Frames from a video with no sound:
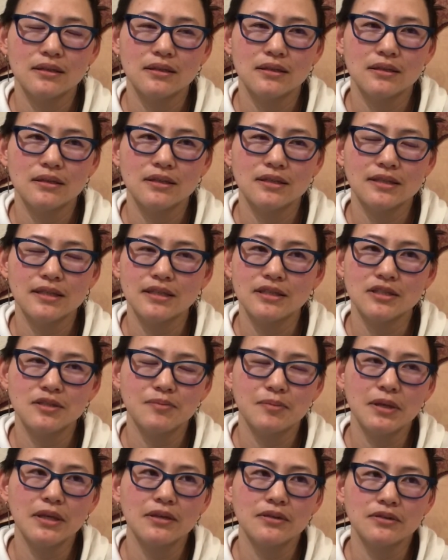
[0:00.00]
is they
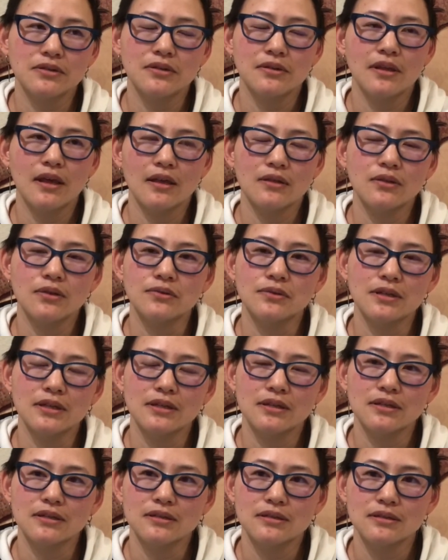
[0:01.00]
speak to that
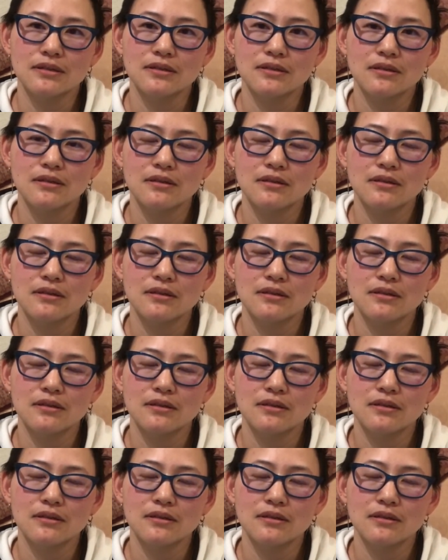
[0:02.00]
loneliness.